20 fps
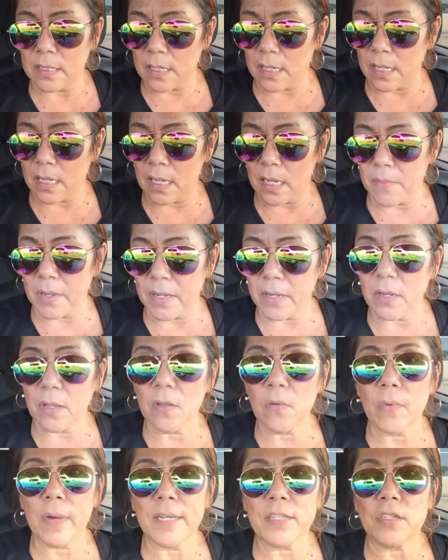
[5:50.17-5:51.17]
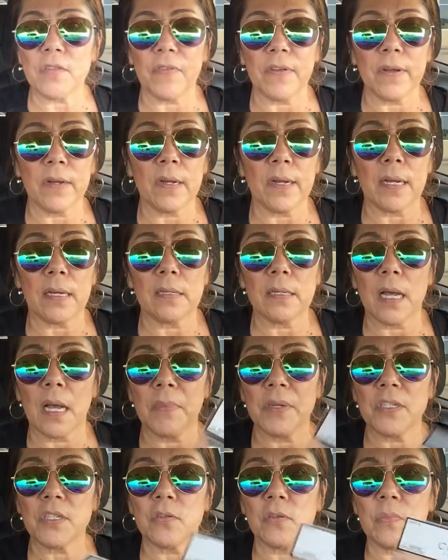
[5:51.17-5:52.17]
Um, another way to figure out how
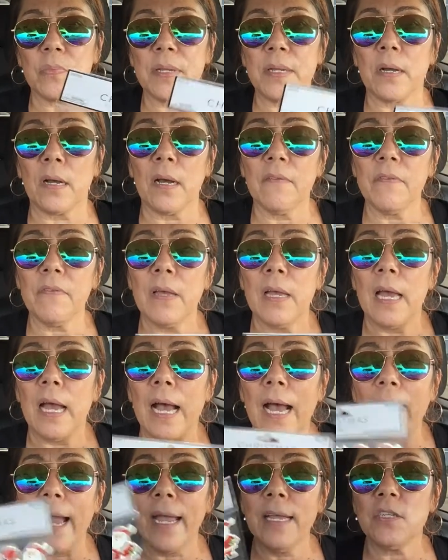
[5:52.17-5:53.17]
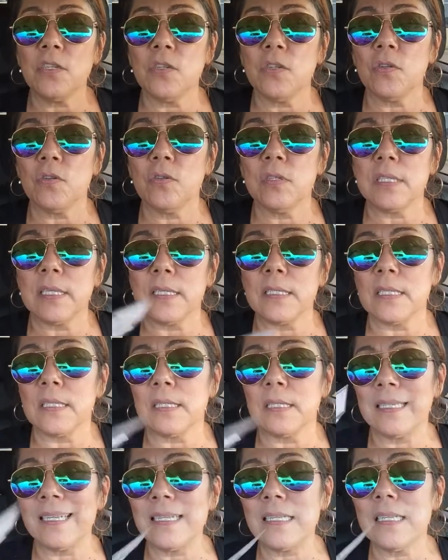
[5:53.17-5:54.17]
much it'll be off, I do, since
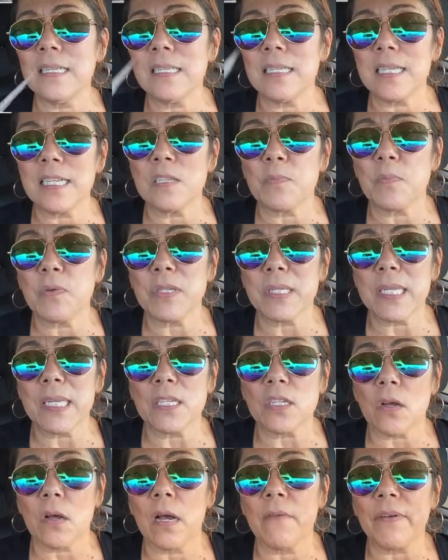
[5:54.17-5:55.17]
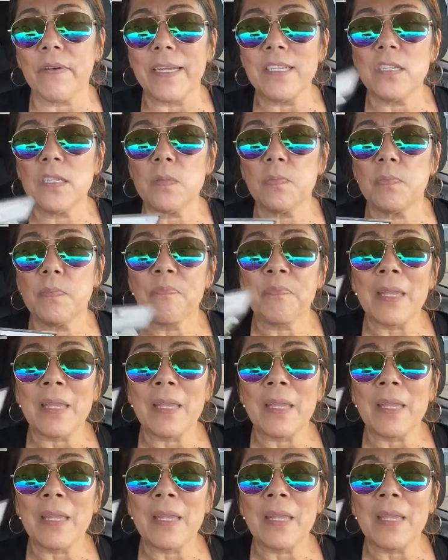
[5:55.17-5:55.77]
it's 66% off, I just,